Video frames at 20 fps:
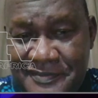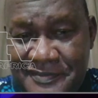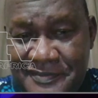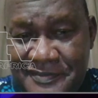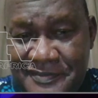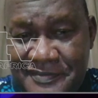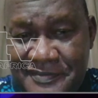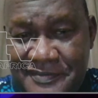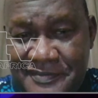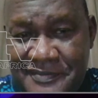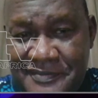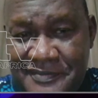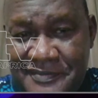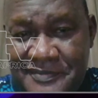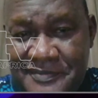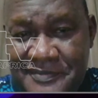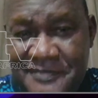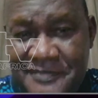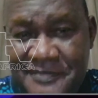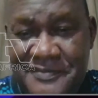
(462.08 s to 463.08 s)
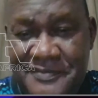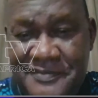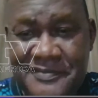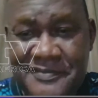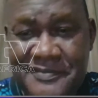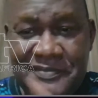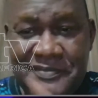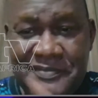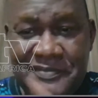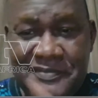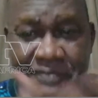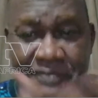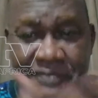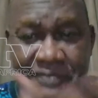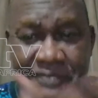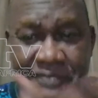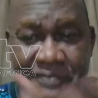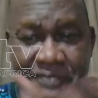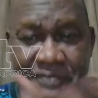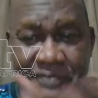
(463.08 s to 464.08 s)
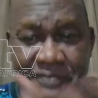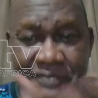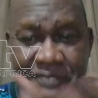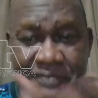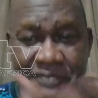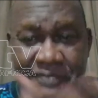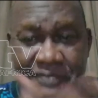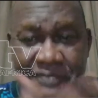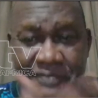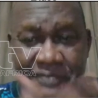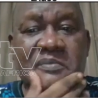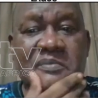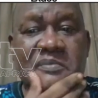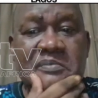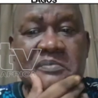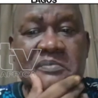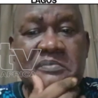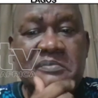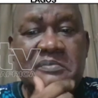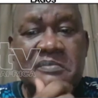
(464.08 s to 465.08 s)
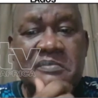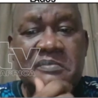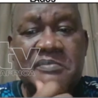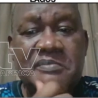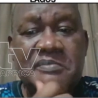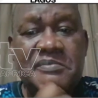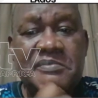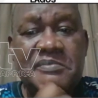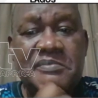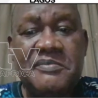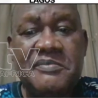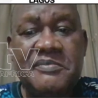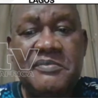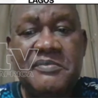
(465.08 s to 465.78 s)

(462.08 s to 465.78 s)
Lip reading: No words are spoken by the person on screen.